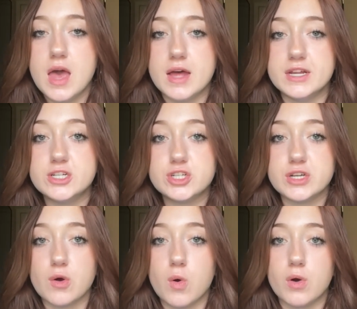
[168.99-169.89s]

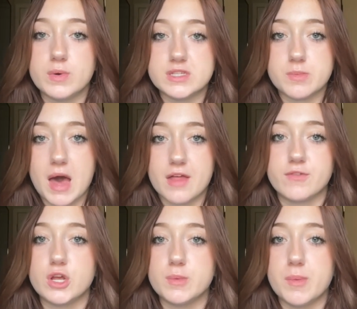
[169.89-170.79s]
Initially, horror was the path for
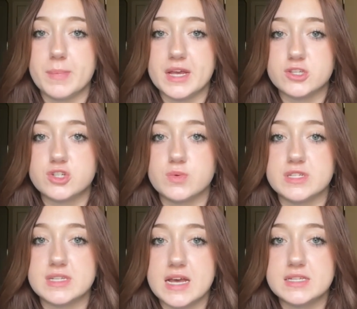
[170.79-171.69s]
human beings to
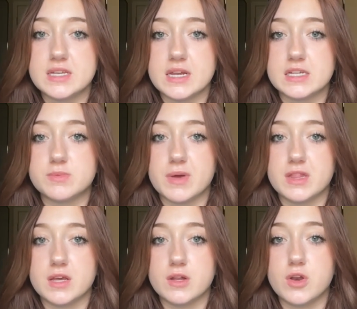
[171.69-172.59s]
assess and explain
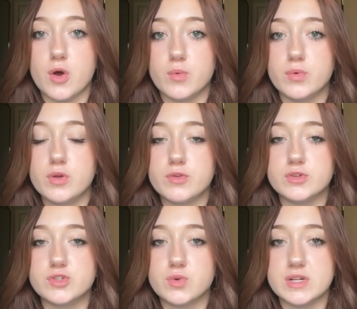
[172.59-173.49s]
the unknown through
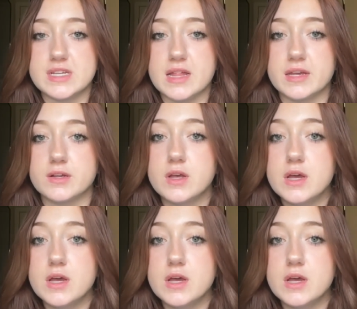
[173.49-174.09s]
storytelling